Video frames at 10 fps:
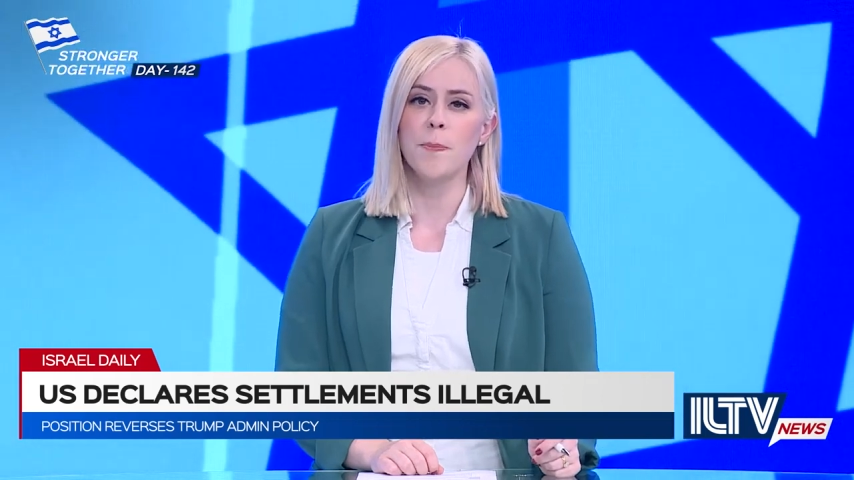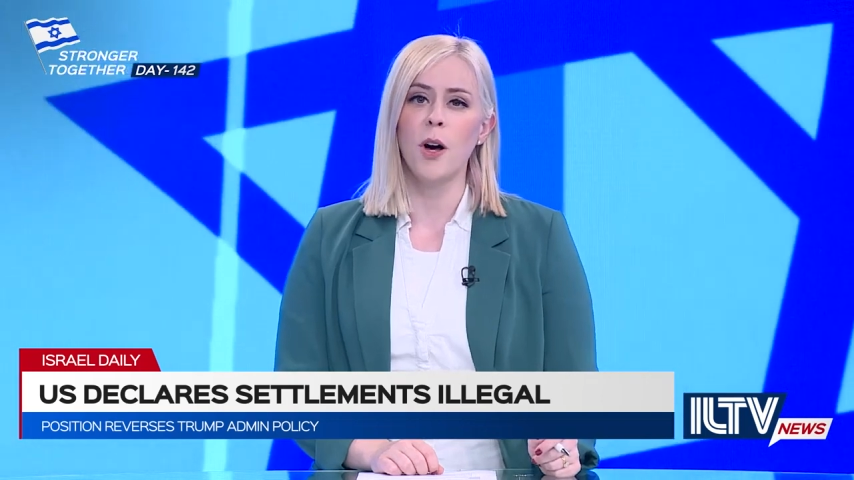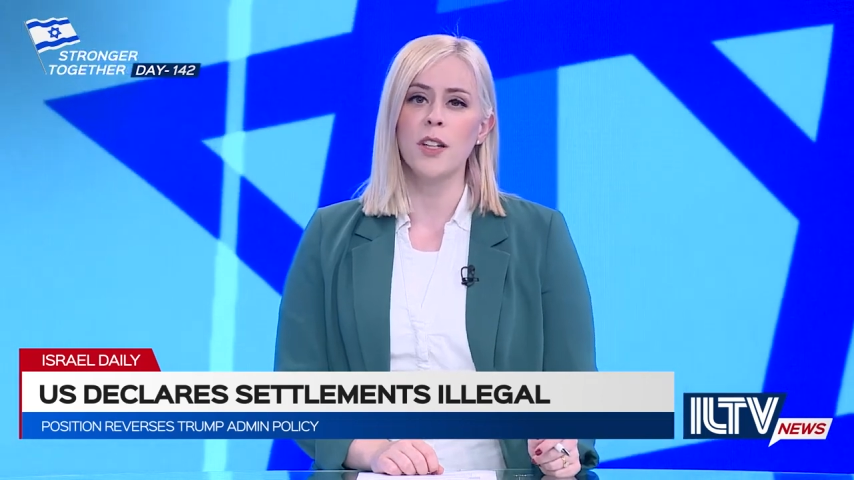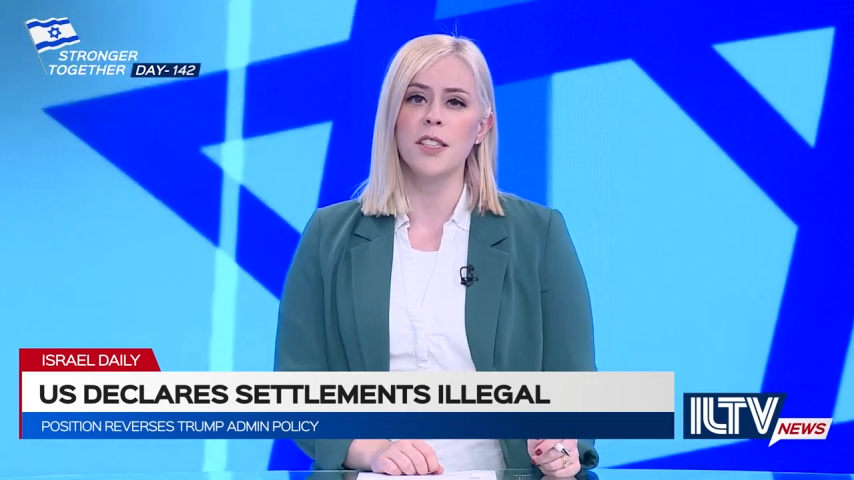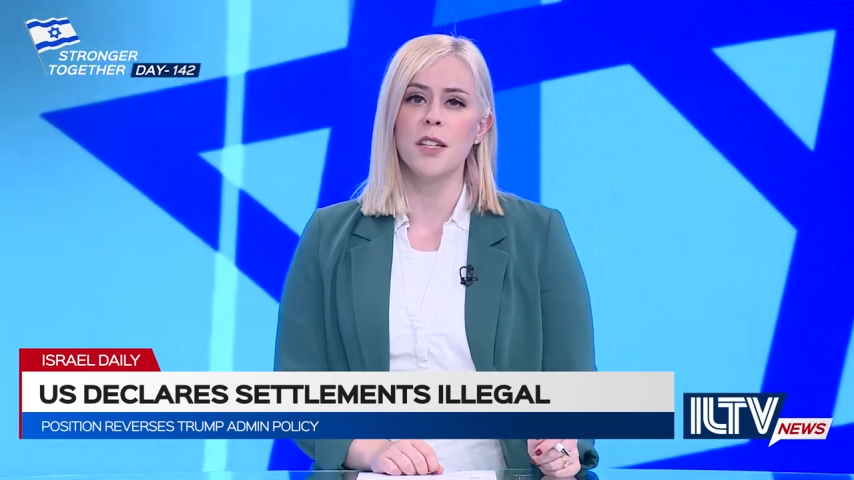
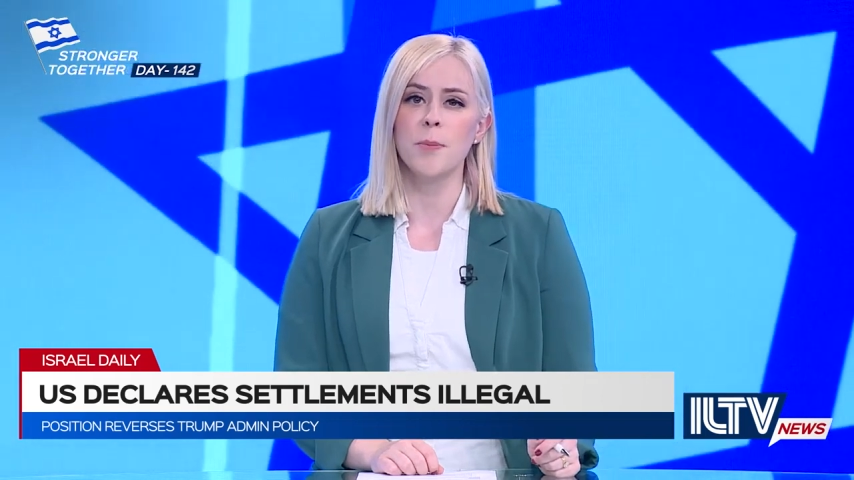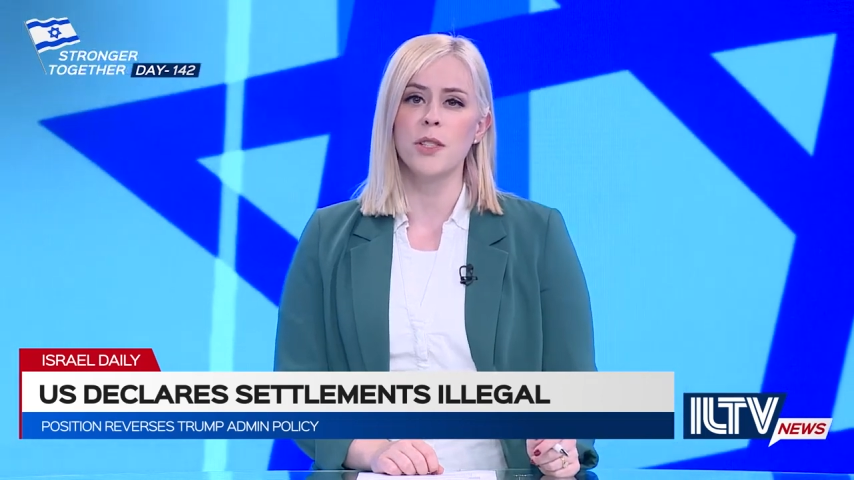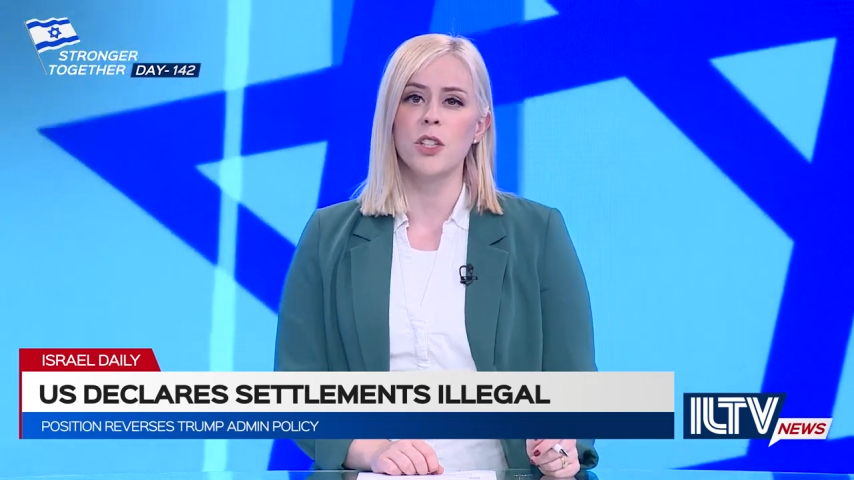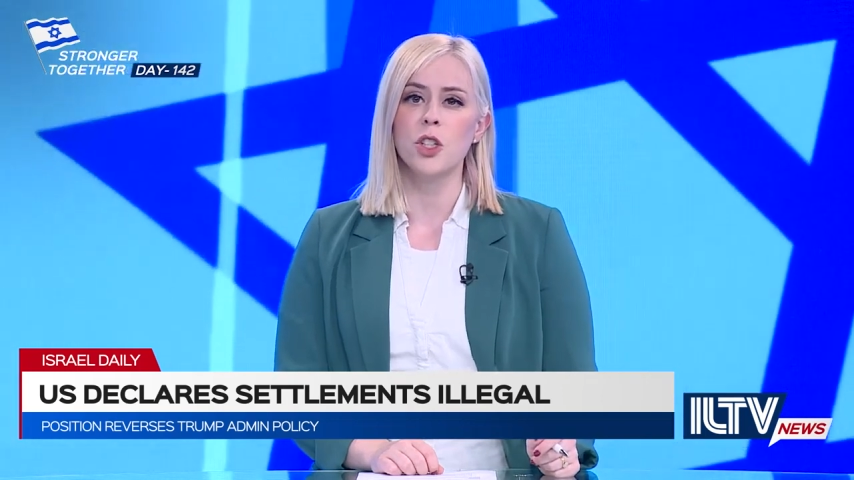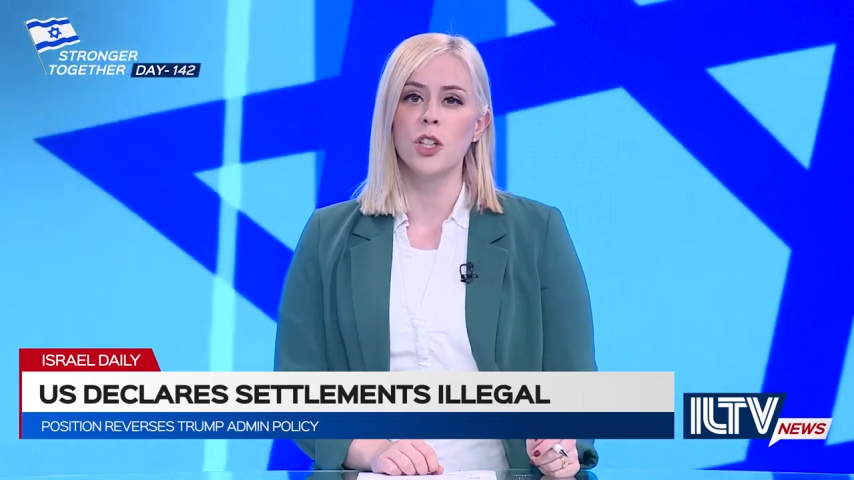policy
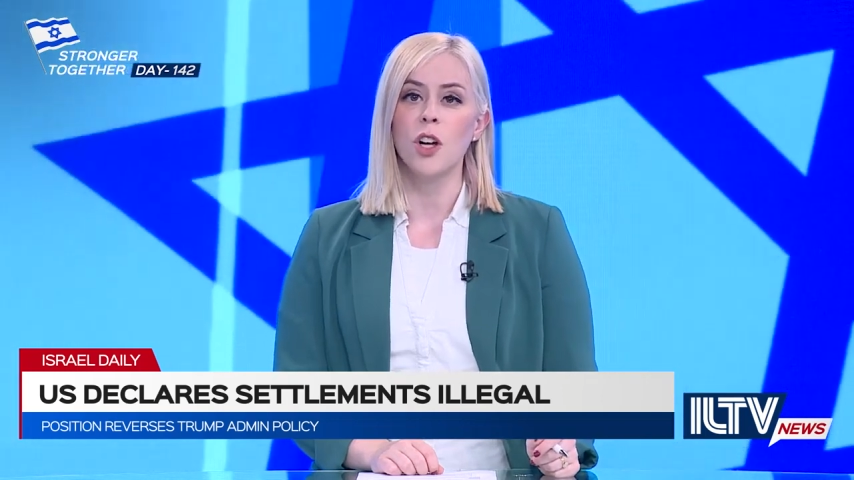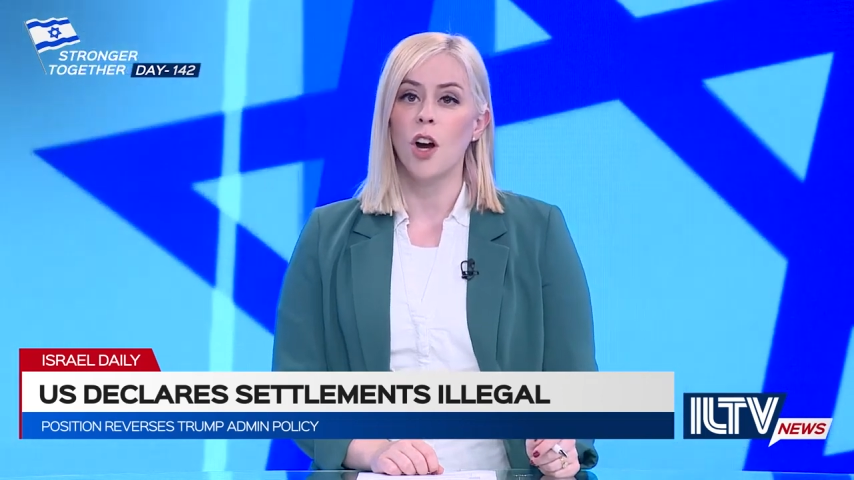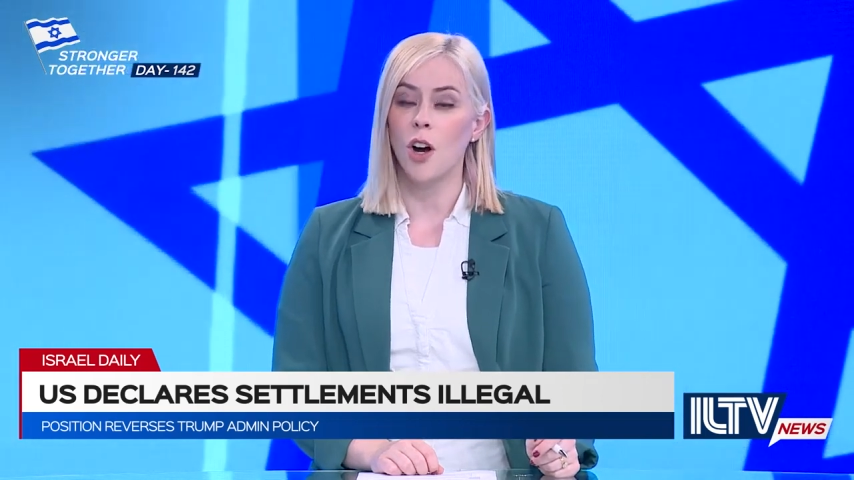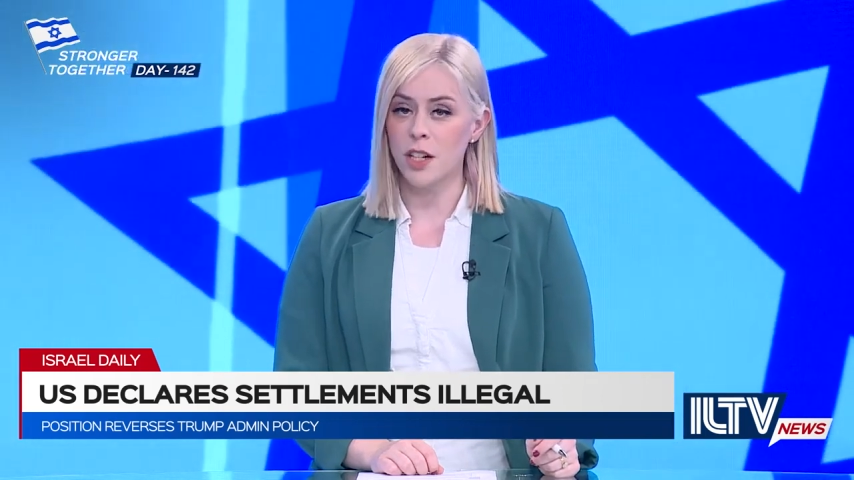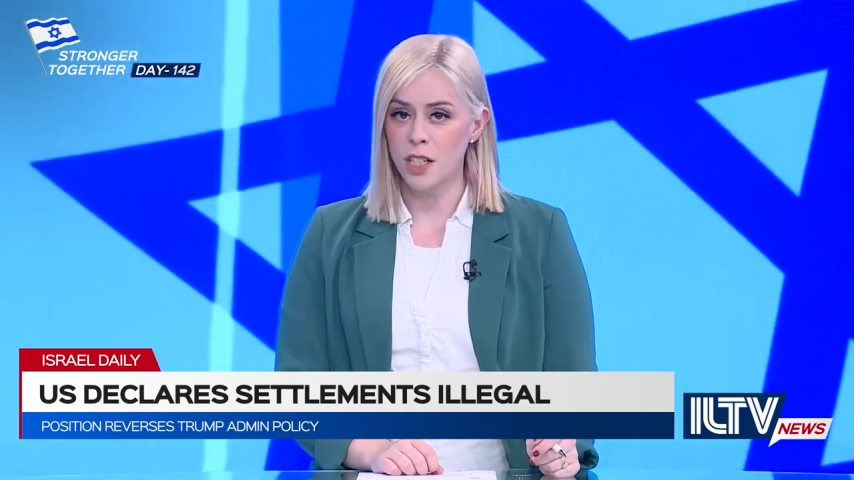position
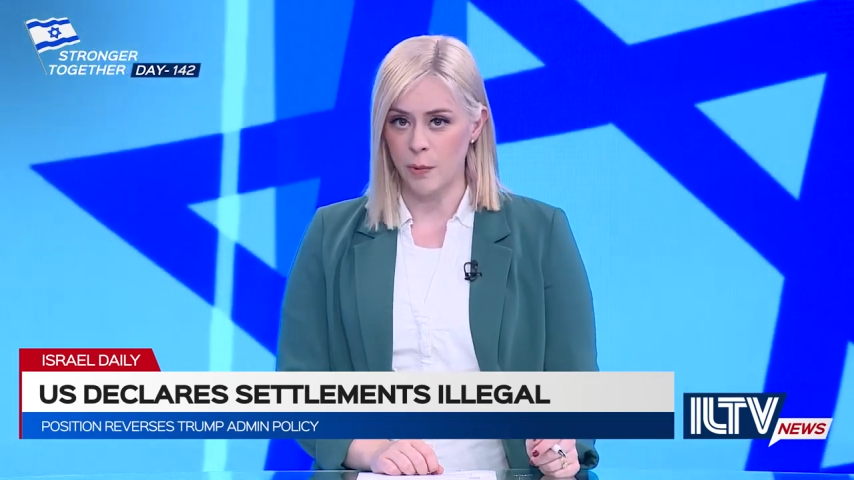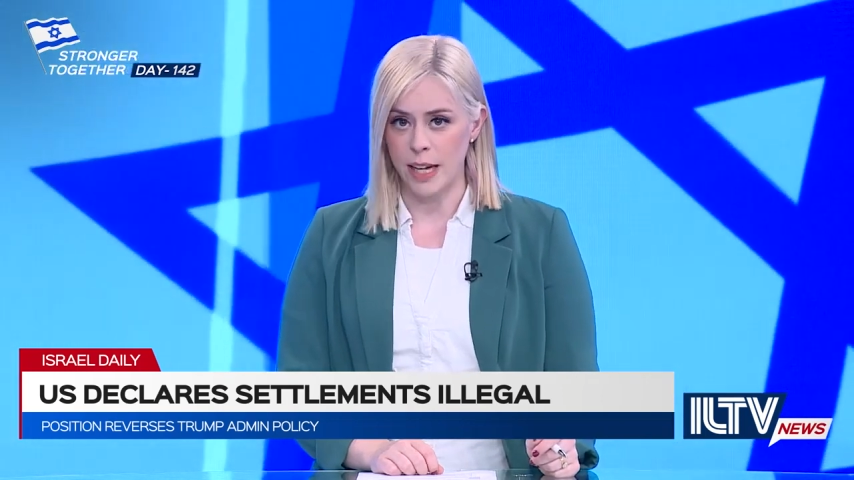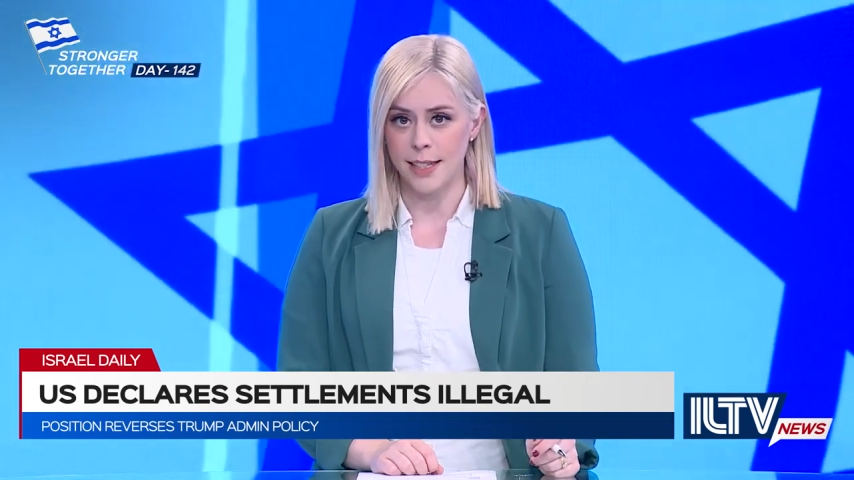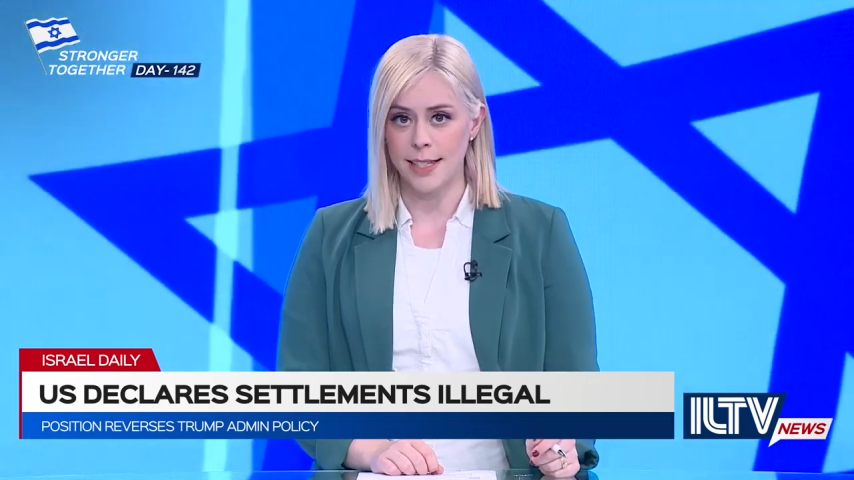on Israeli